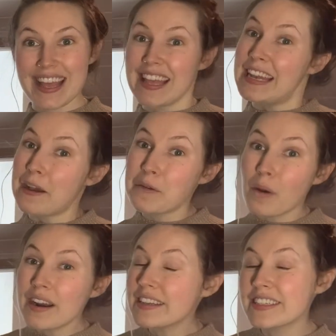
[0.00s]
Now, I
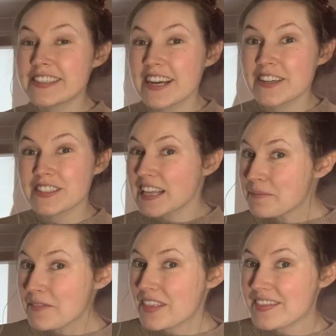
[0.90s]
wanted to share
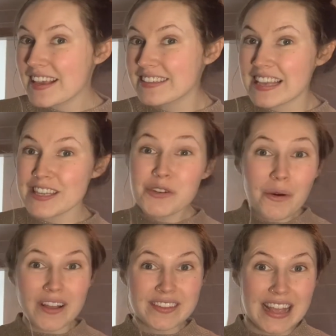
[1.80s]
some of the things that you
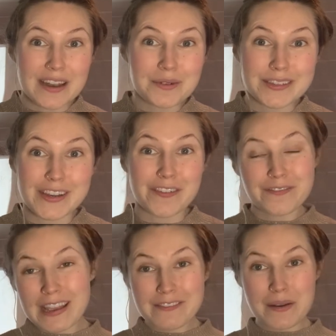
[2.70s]
all said was your
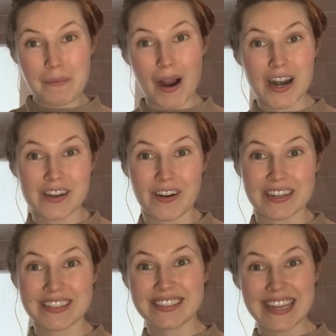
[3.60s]
favorite part of our
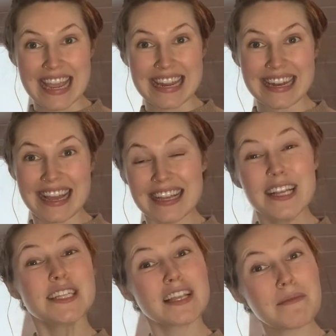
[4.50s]
state.
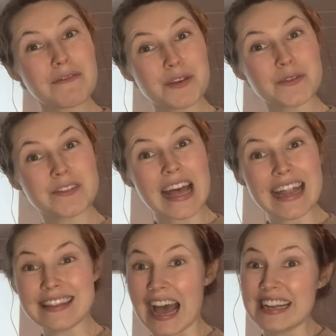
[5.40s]
Some of you
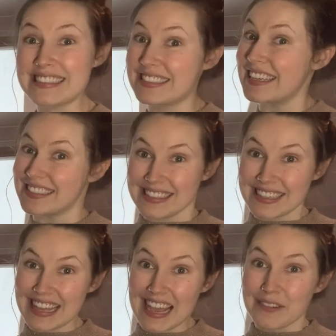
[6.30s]
said that
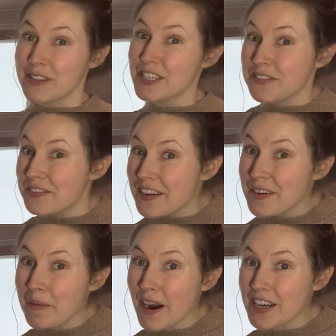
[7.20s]
Disneyland was your
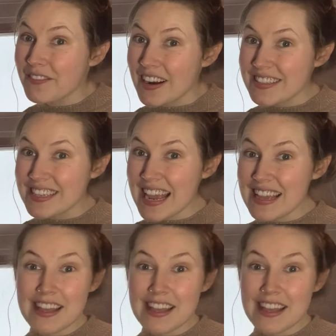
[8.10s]
favorite part of our state.